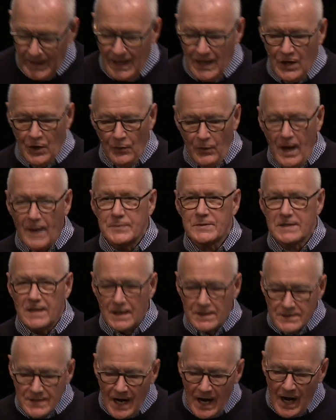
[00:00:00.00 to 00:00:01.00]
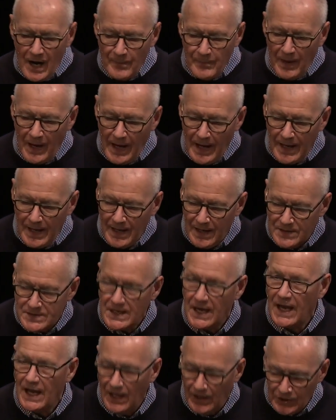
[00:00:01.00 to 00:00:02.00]
It corrupts the entire body
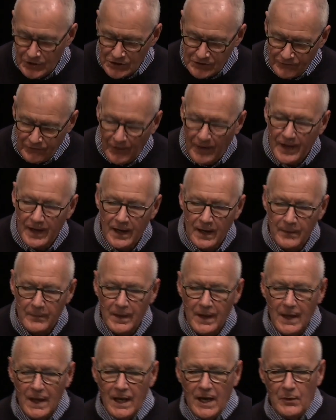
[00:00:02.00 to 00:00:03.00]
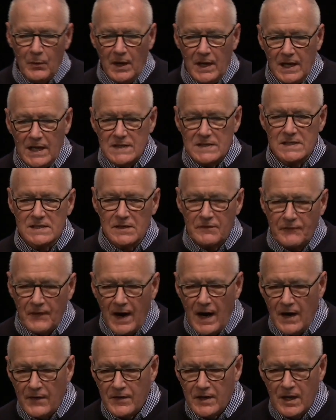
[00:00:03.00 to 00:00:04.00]
as a hellish flame. It releases a
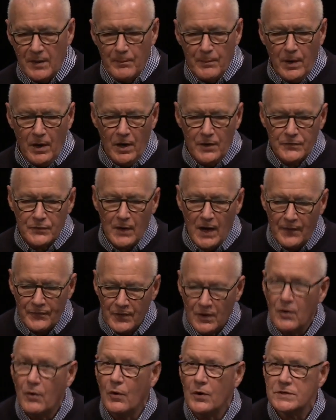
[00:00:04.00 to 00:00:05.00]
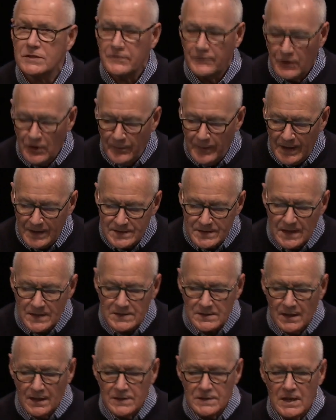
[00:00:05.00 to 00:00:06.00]
fire that can burn throughout the course of human
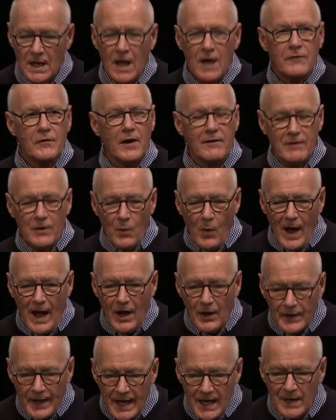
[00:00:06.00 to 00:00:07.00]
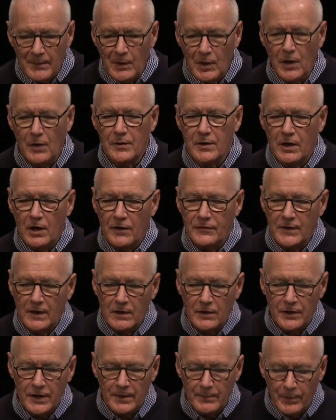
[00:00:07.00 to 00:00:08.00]
existence for every wild animal on earth,
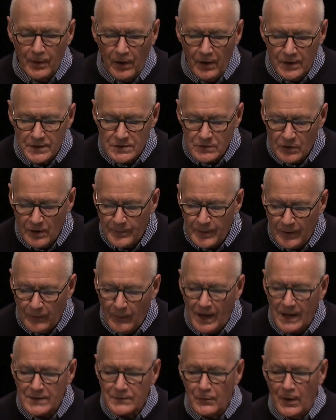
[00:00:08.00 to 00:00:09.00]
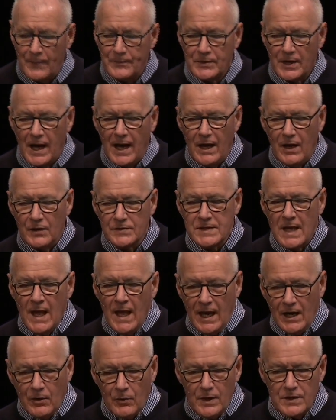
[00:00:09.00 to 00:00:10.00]
including birds, creeping reptiles,
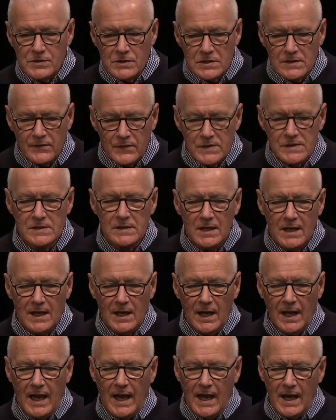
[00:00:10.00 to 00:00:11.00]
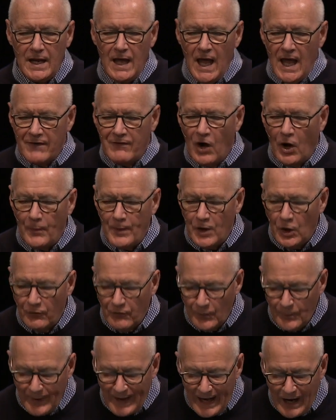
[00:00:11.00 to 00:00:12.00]
and creatures of the sea and land, have all been
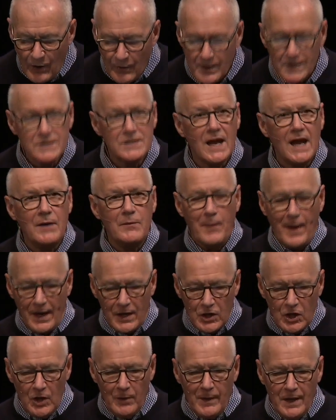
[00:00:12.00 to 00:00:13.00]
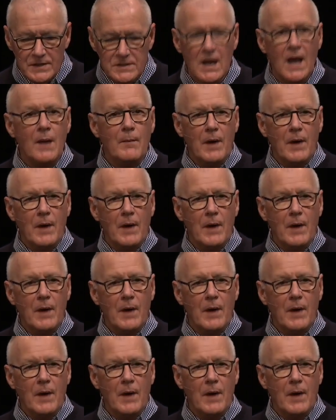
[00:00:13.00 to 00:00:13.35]
overpowered and tamed by humans.